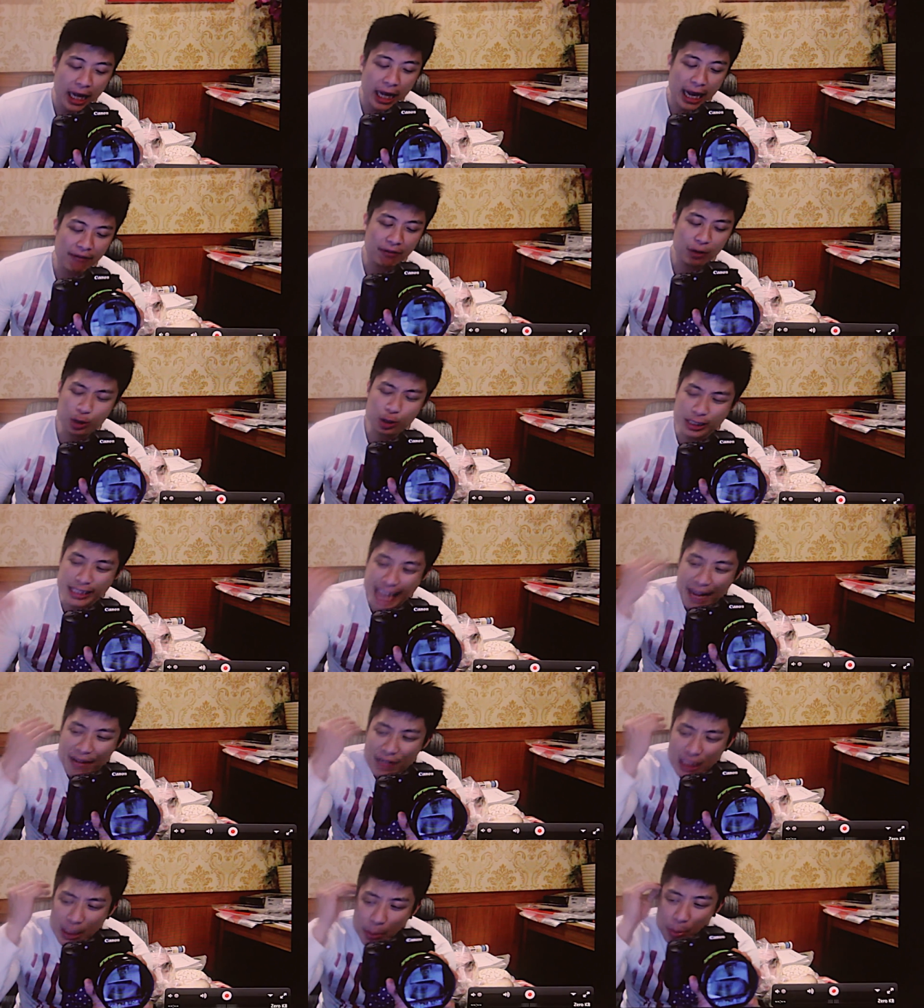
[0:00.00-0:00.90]
Evolution
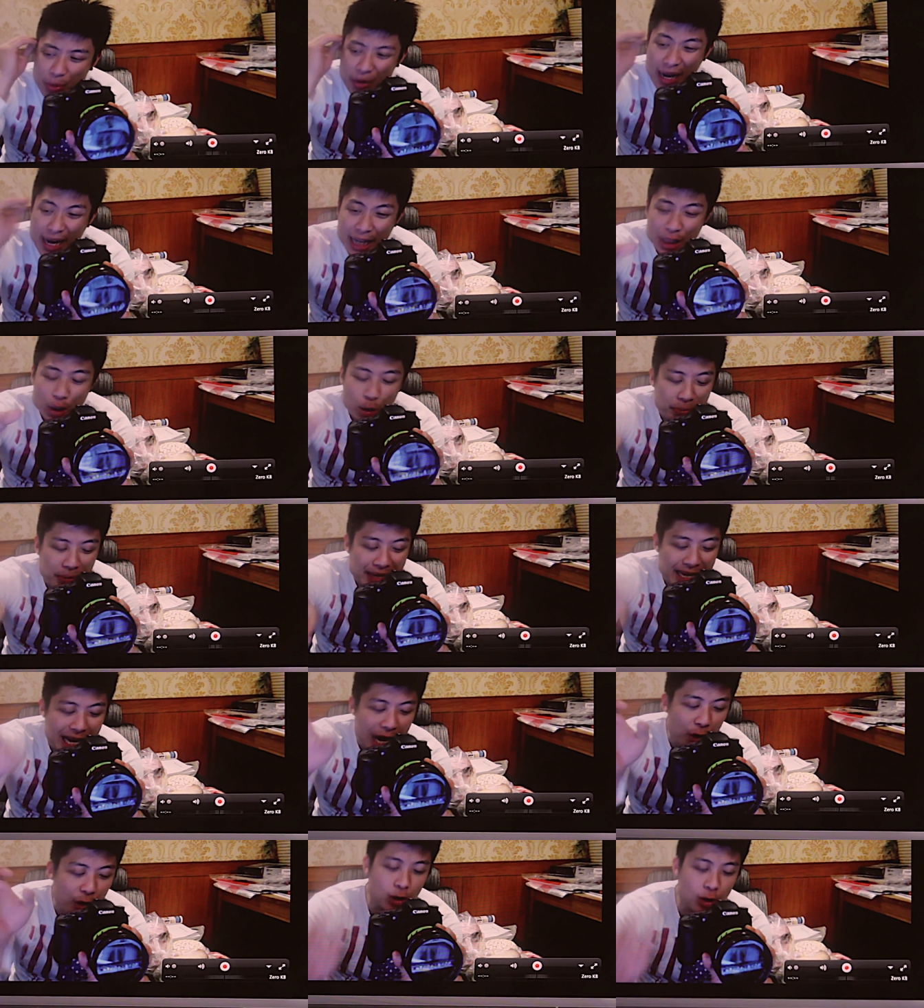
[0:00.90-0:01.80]
gave us a brain to
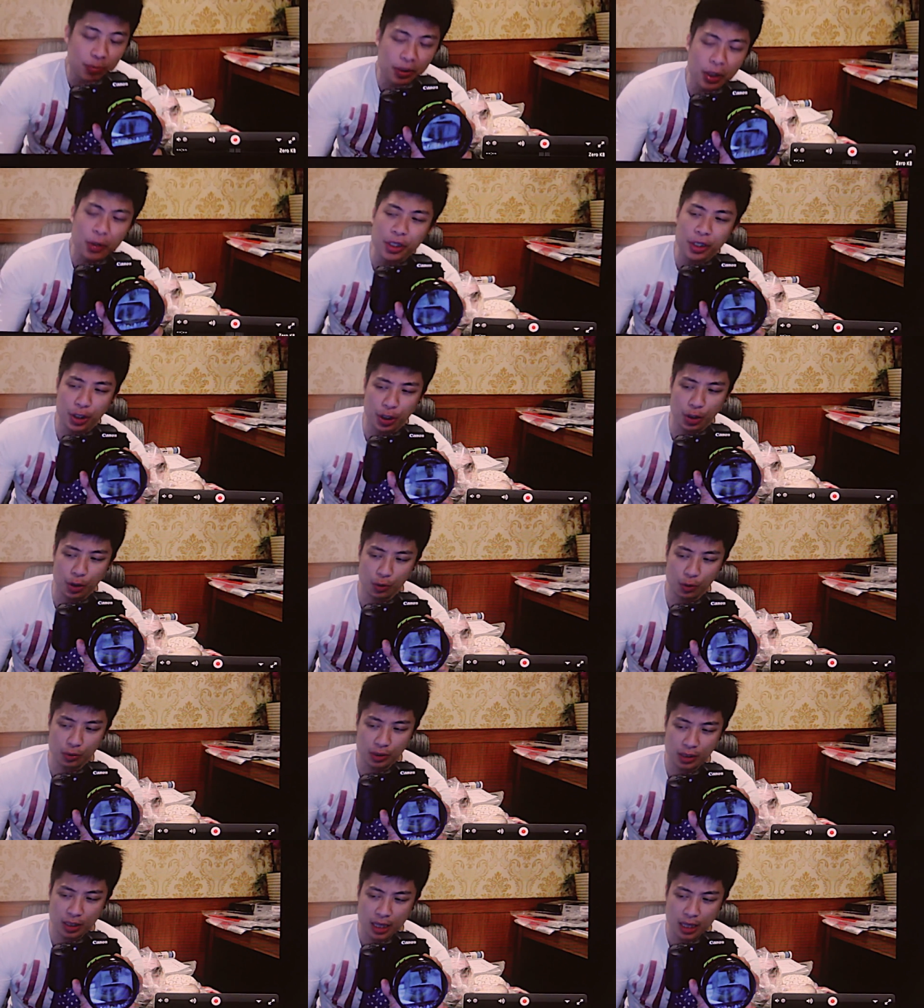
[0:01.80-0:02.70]
pick out those beauty cues.